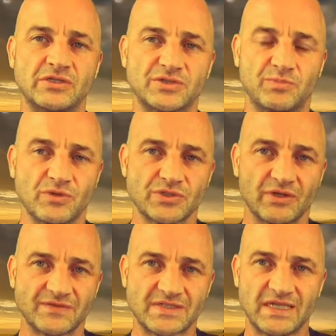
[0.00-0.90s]
dispose
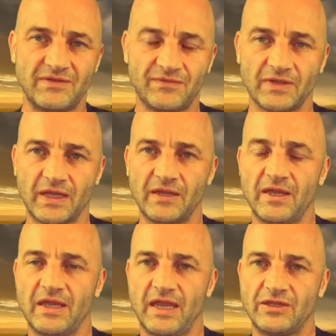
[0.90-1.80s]
of safely
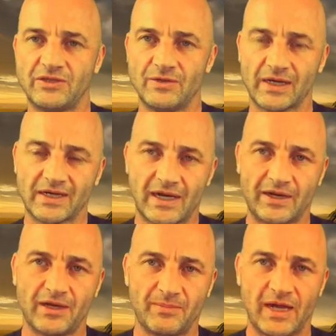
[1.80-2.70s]
into a
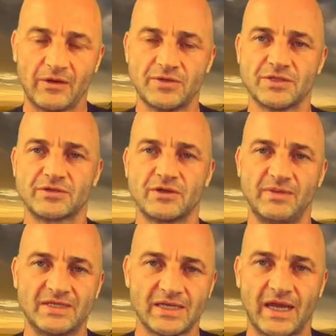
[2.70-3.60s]
carrier bag, which is going to
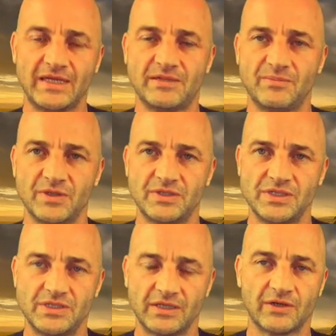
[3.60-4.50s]
be tied and put
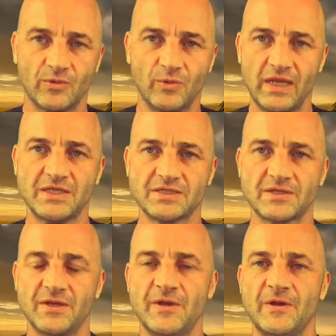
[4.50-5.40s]
into general
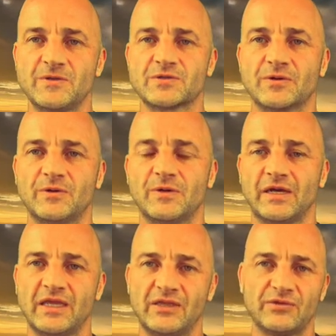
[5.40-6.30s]
waste. So
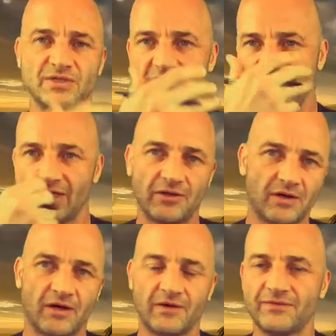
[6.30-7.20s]
again, don't just take
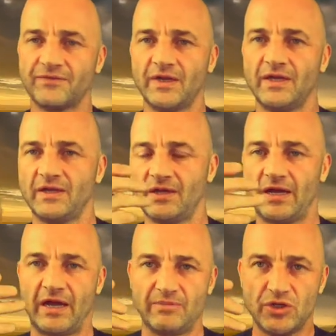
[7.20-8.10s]
it off.
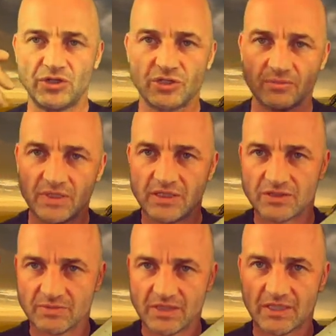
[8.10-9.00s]
You should be
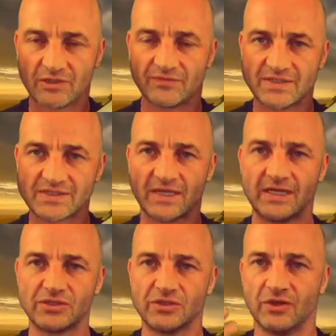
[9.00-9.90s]
taking it off at the
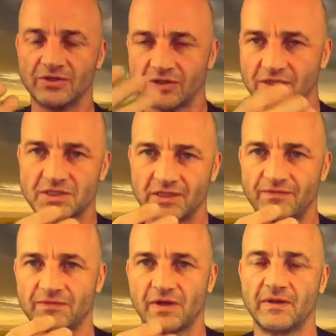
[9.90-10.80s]
sides, not touching the
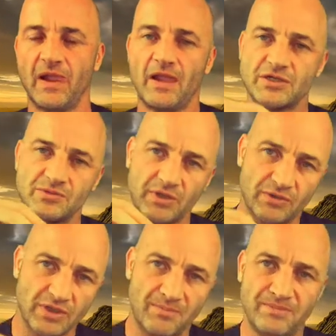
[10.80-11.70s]
front. It should be
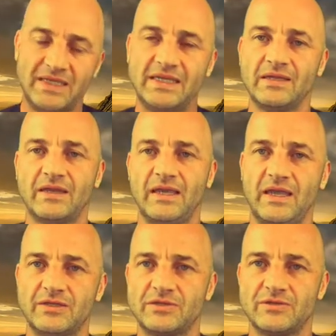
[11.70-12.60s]
going immediately
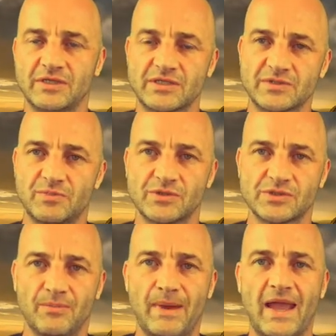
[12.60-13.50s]
into a
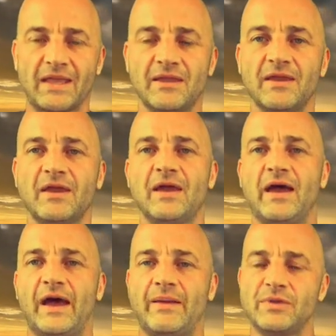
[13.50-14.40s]
disposal bag.
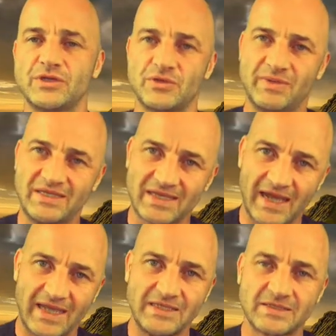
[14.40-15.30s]
It should be
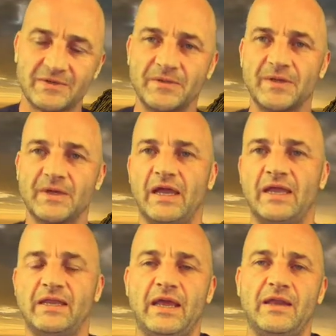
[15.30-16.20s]
tied
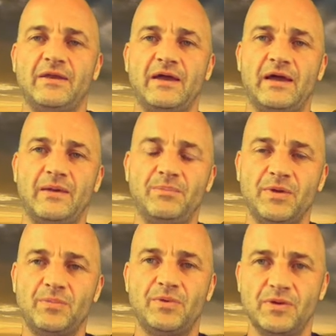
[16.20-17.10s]
and then
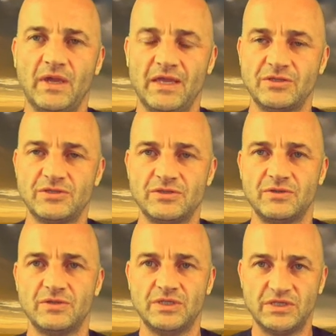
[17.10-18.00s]
put
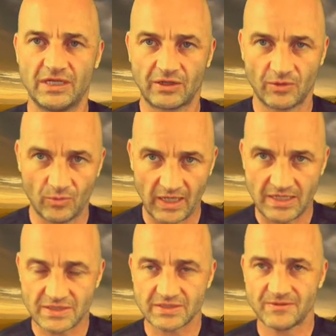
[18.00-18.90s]
into general
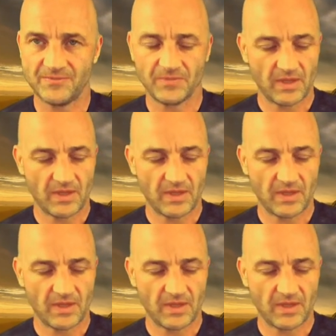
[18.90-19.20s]
waste.